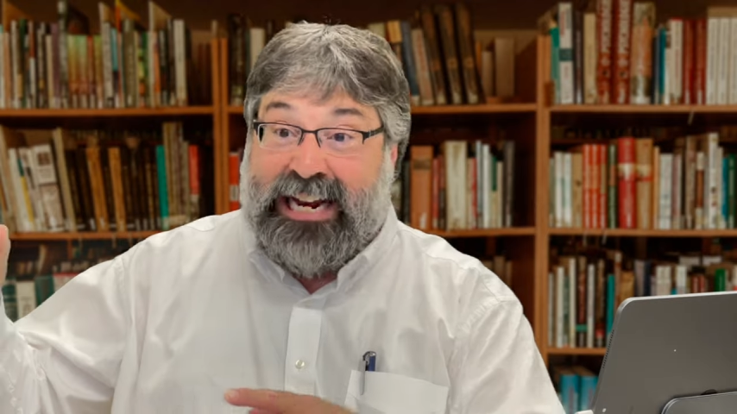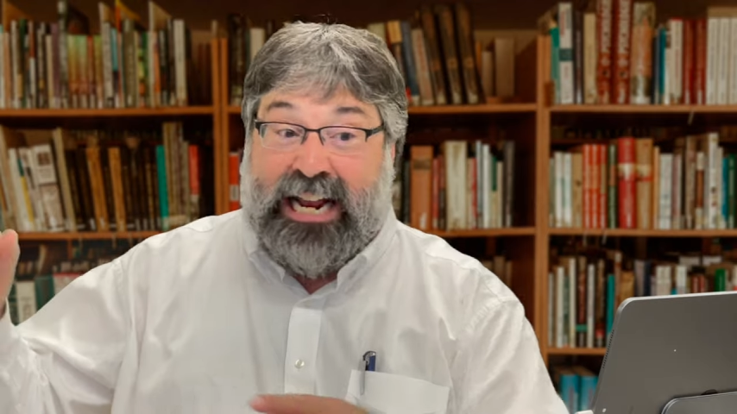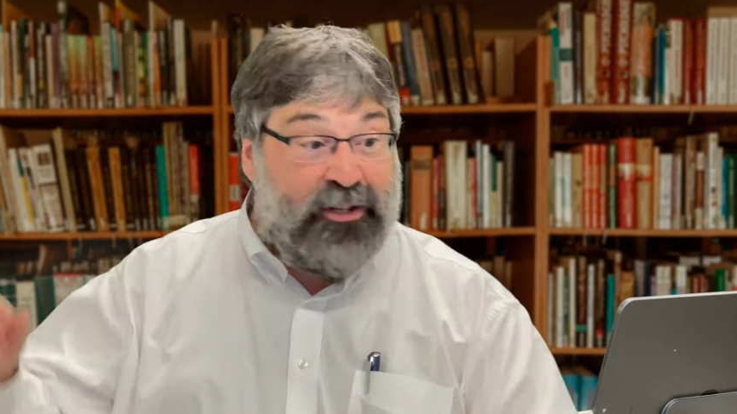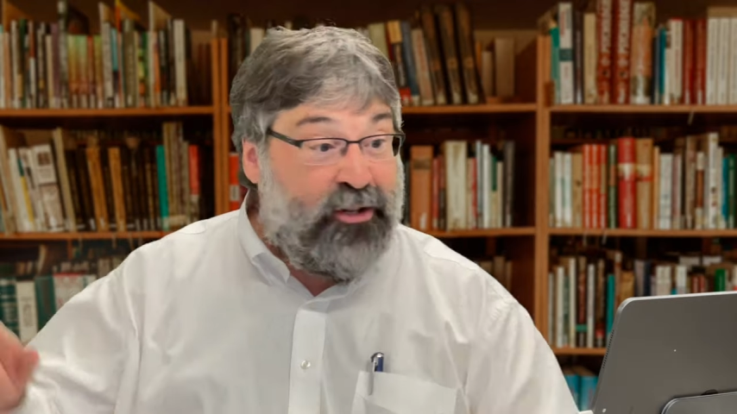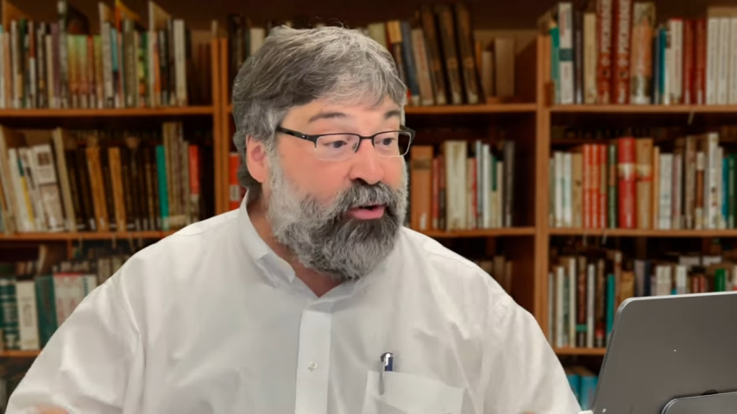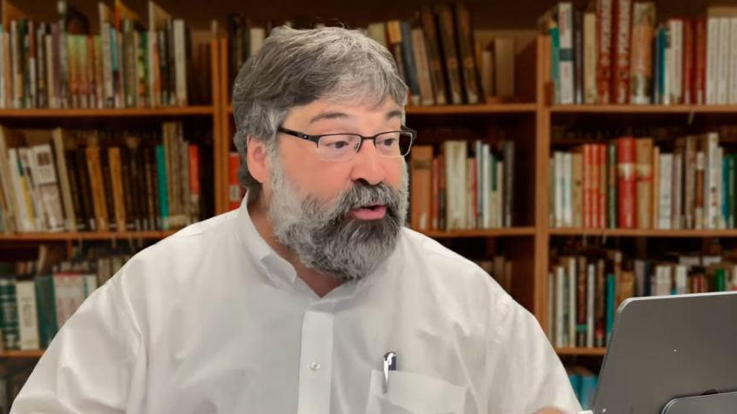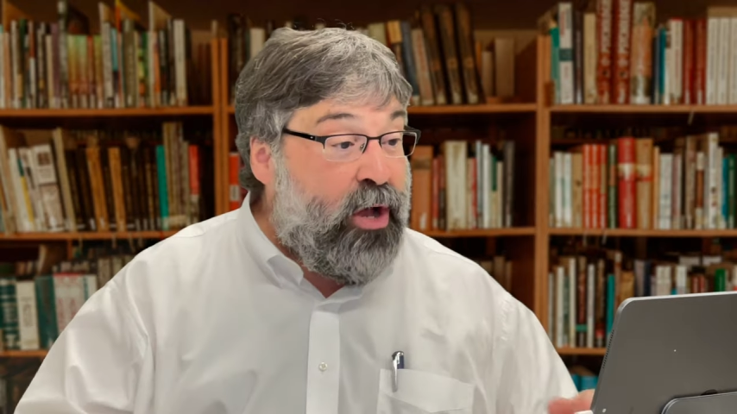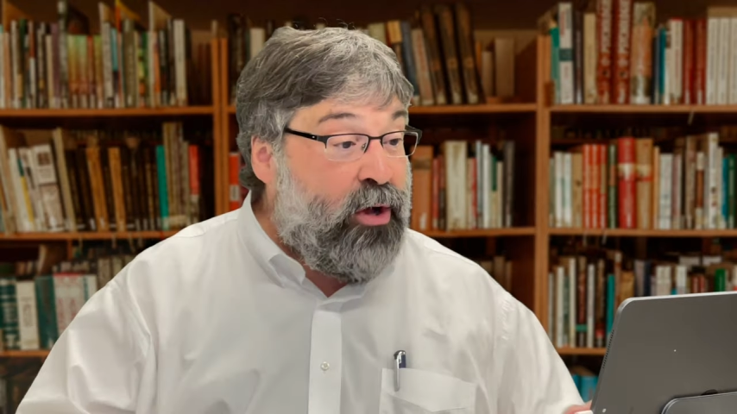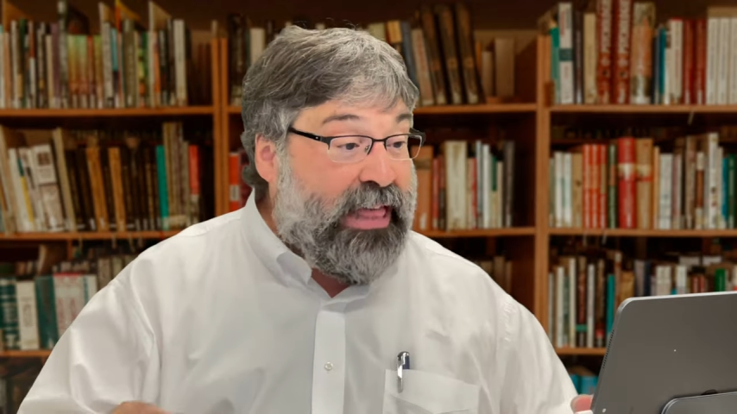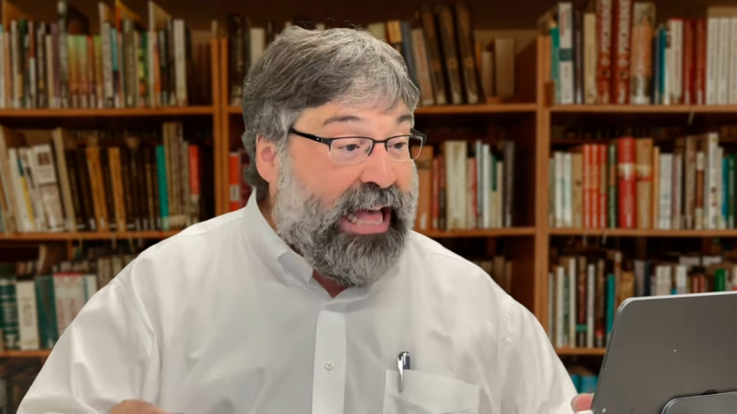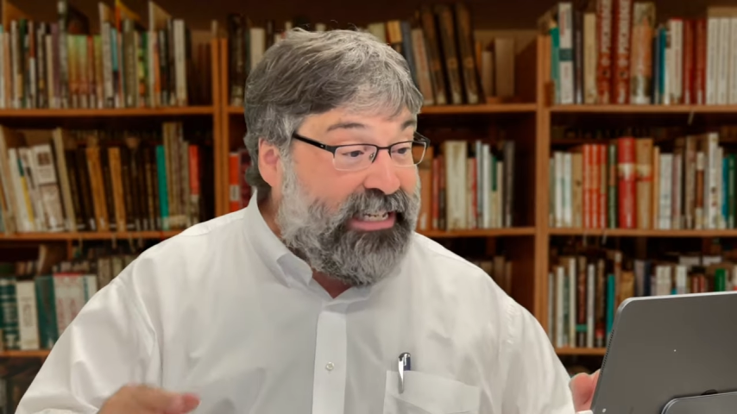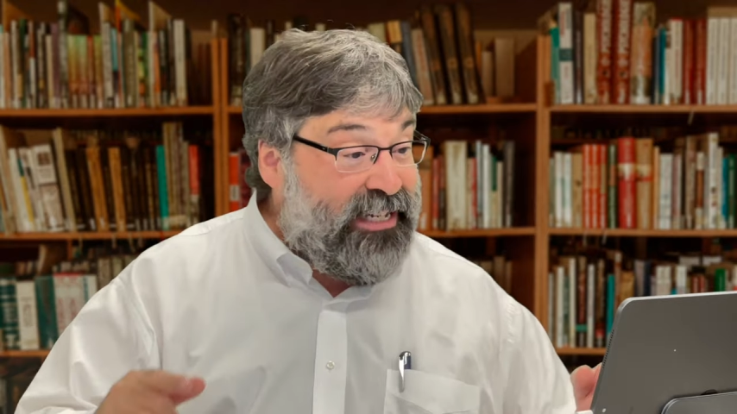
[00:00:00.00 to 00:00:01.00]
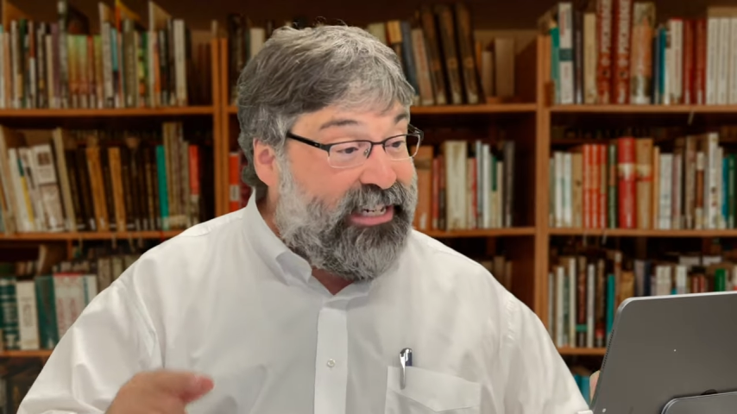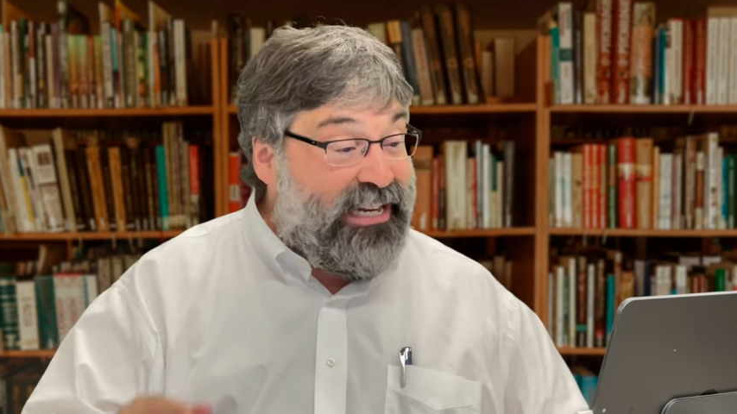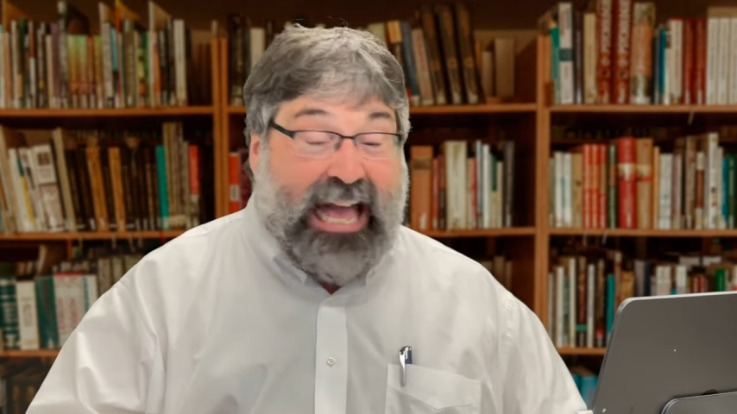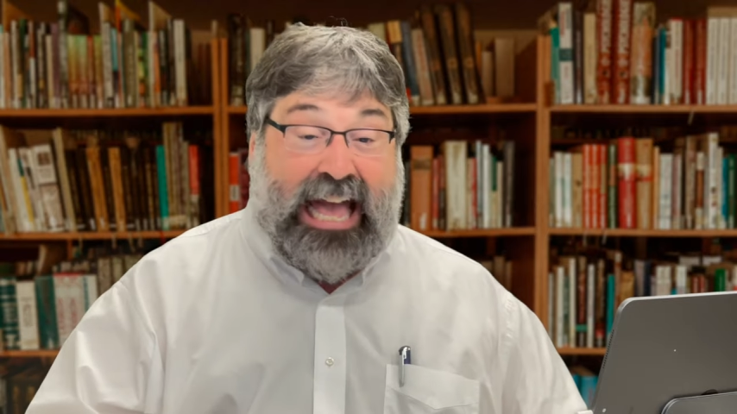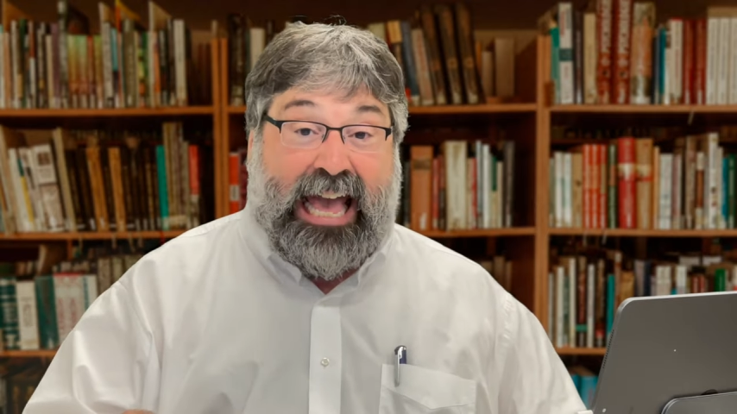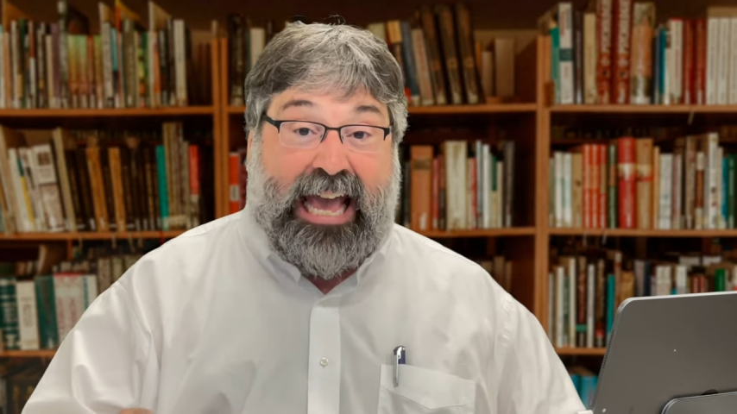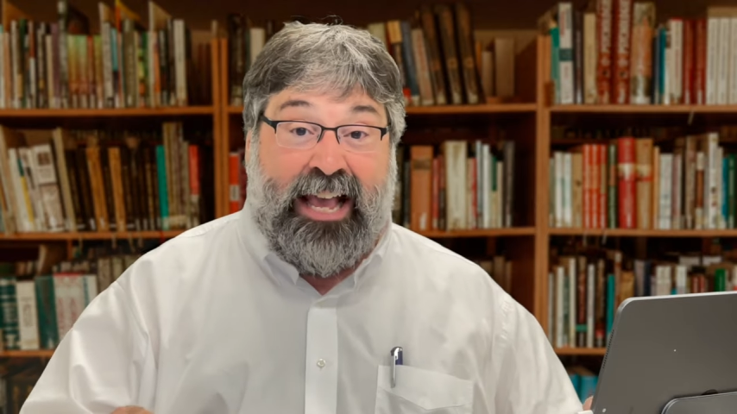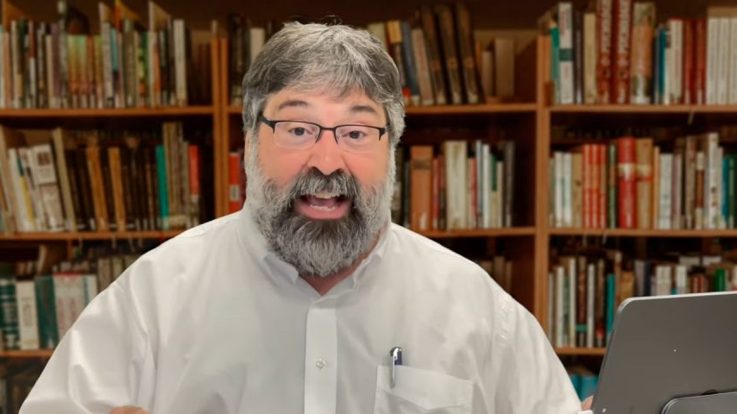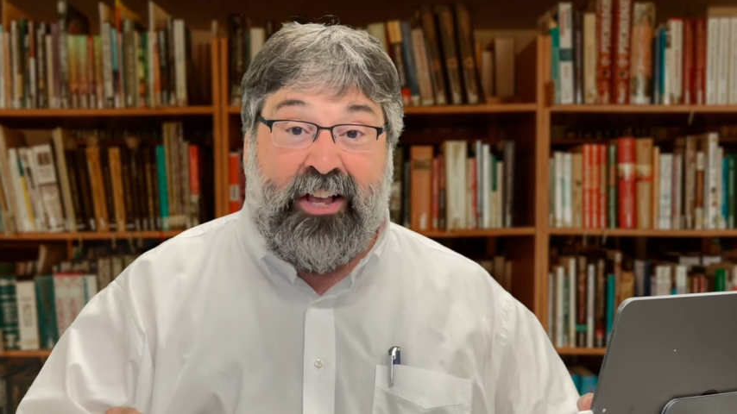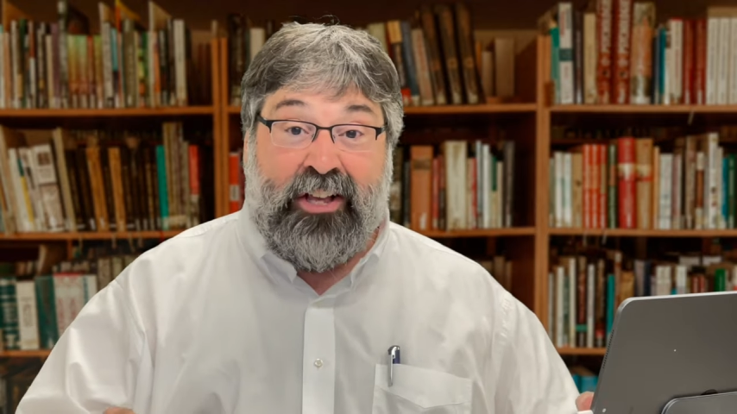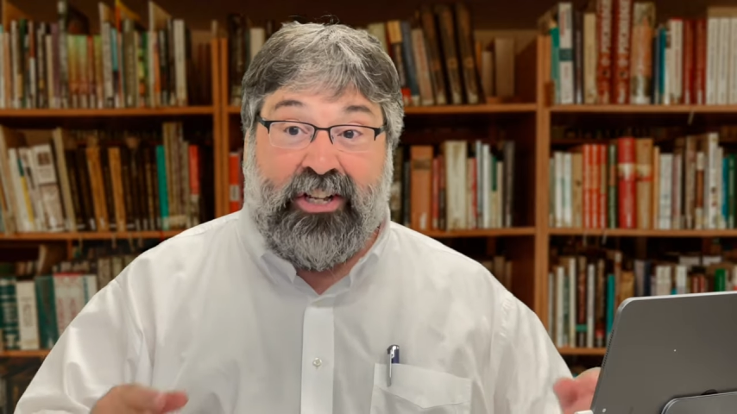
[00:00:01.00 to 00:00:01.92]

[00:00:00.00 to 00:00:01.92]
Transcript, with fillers: I do know that today